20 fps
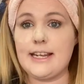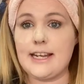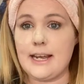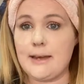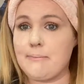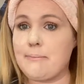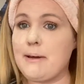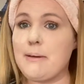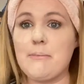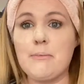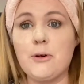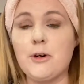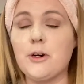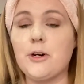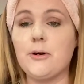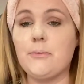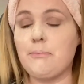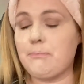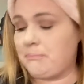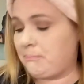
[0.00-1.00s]
it a bit
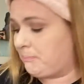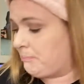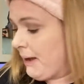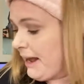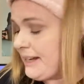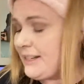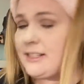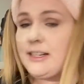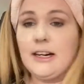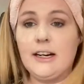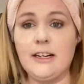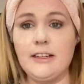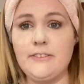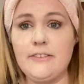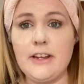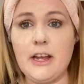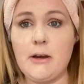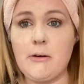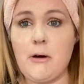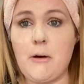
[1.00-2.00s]
more better, if
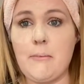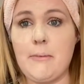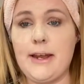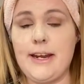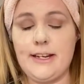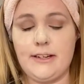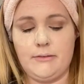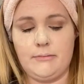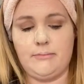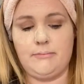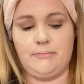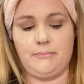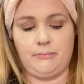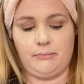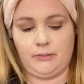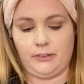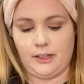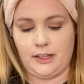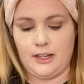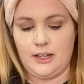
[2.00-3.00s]
you get what I mean.
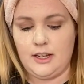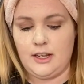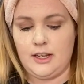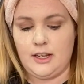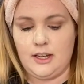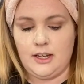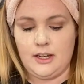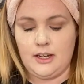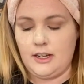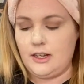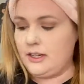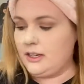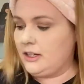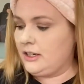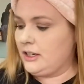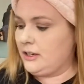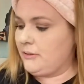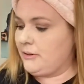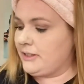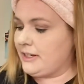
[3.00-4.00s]

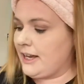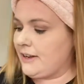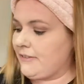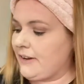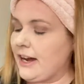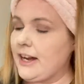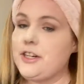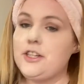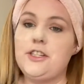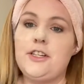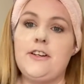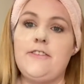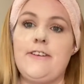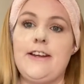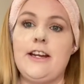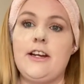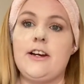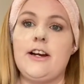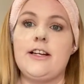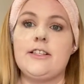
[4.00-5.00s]
You would never actually
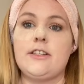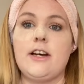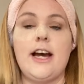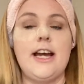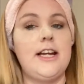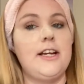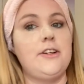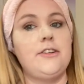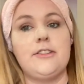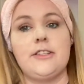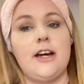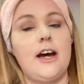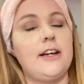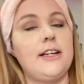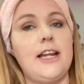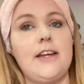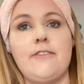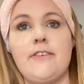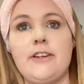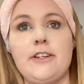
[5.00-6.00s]
think, guys, I
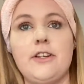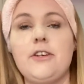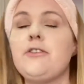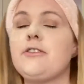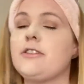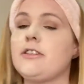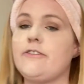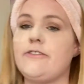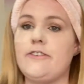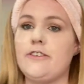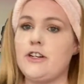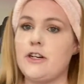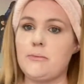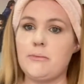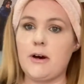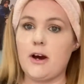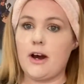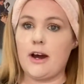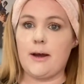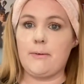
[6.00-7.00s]
never used to fill
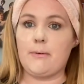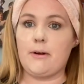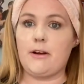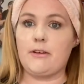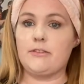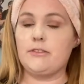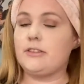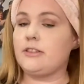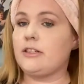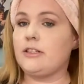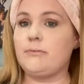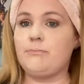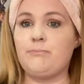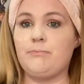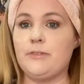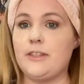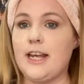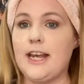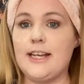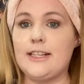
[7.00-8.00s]
my eyebrows.
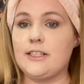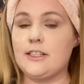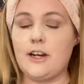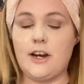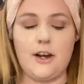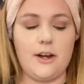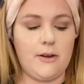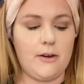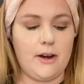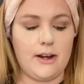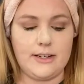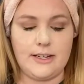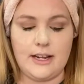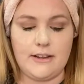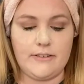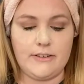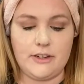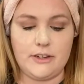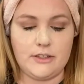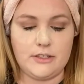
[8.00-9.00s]
Years ago, I
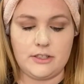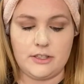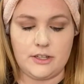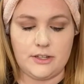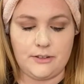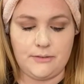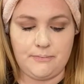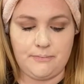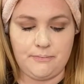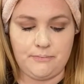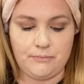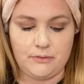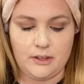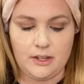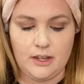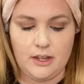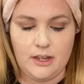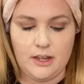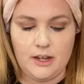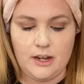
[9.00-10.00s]
never used to.
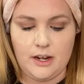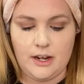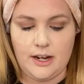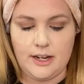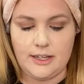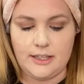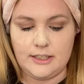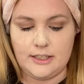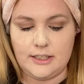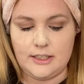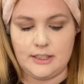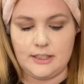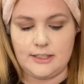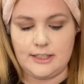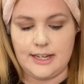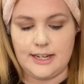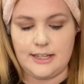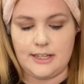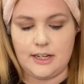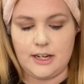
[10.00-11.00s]
I used to just
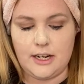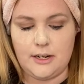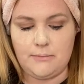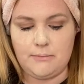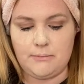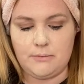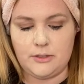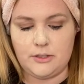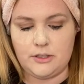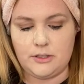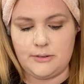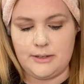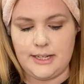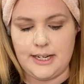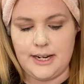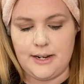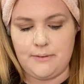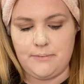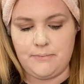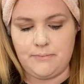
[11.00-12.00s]
say, nope, not doing
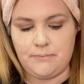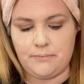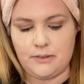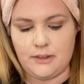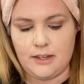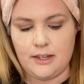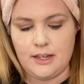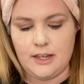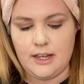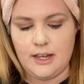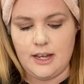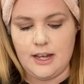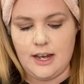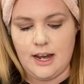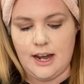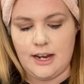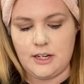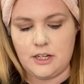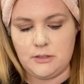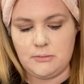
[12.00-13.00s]
it.
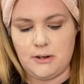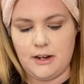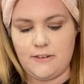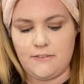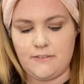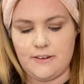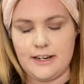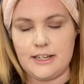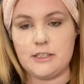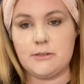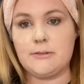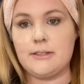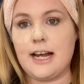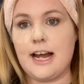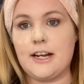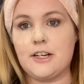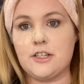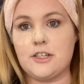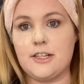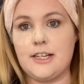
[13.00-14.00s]
And all my friends would
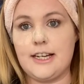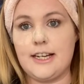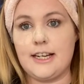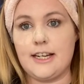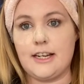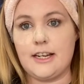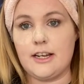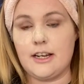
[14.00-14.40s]
actually